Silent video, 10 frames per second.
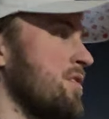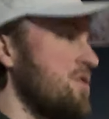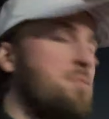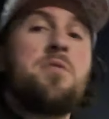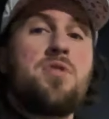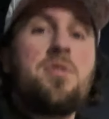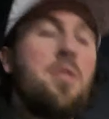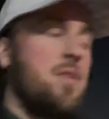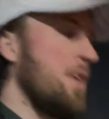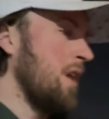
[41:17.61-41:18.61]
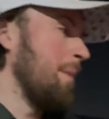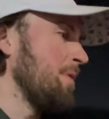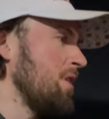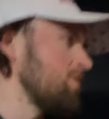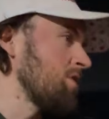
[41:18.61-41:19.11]
This was stolen a
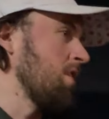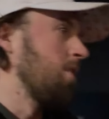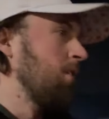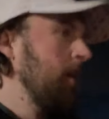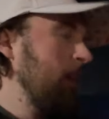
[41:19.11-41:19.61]
couple years ago.